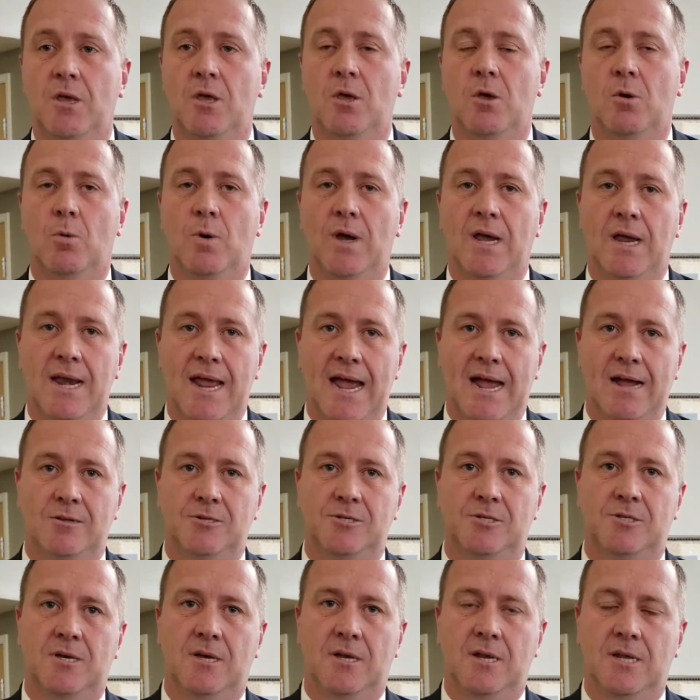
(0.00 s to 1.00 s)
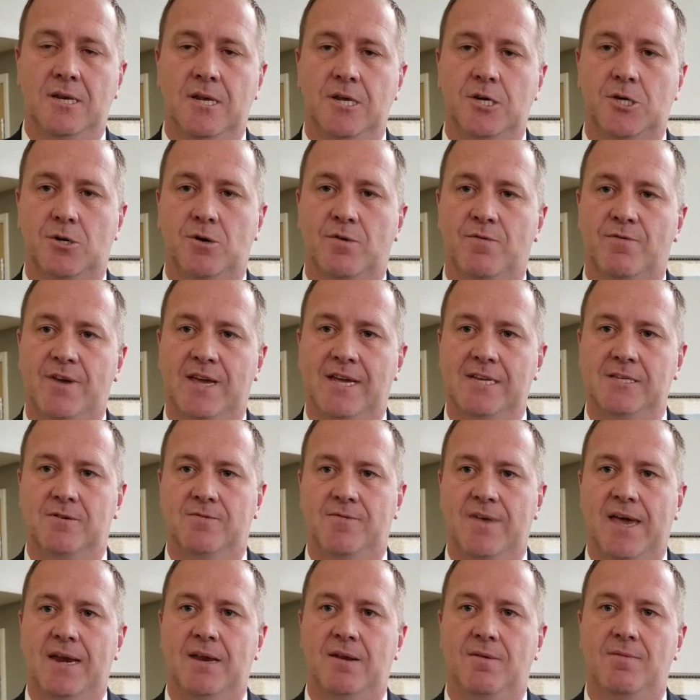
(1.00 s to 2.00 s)
we announced an additional phase
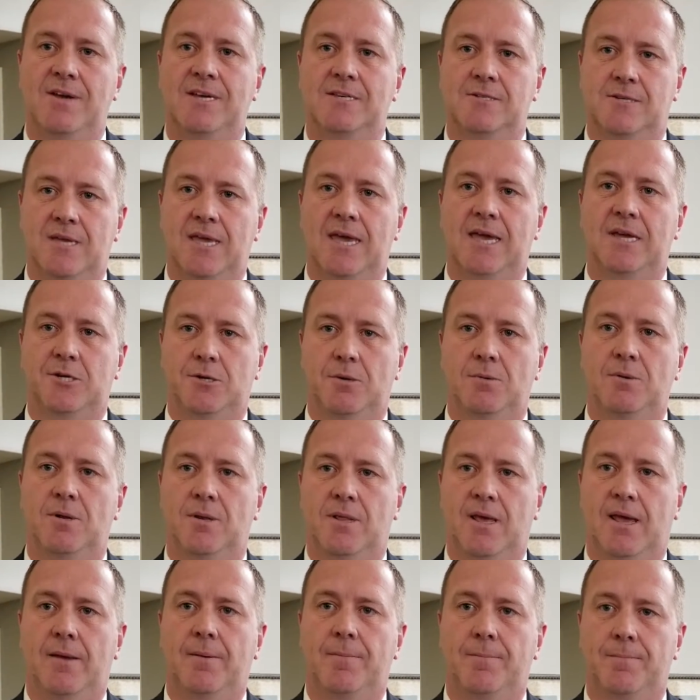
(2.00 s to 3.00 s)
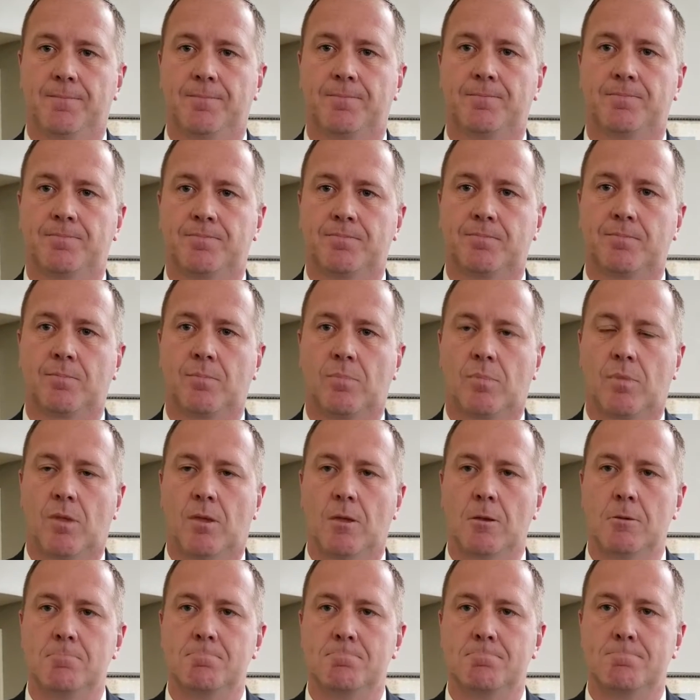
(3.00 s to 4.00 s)
of that investigation
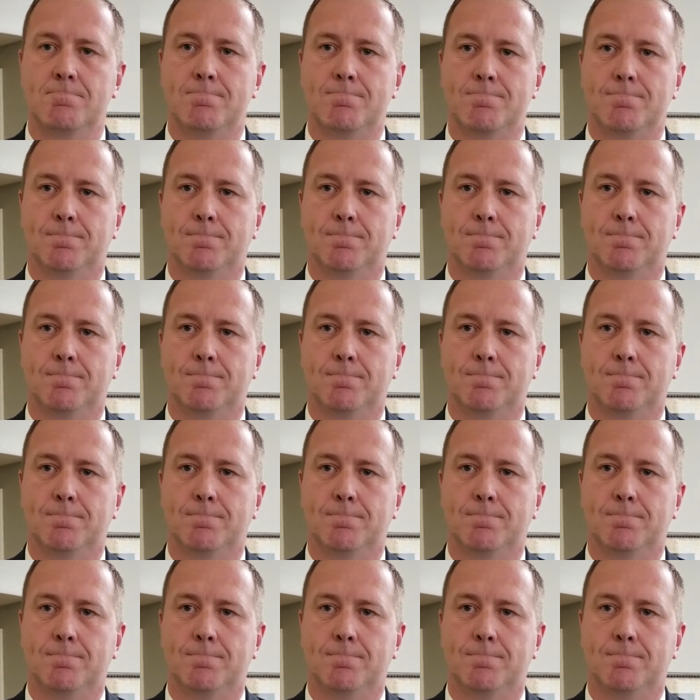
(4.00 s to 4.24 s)
today.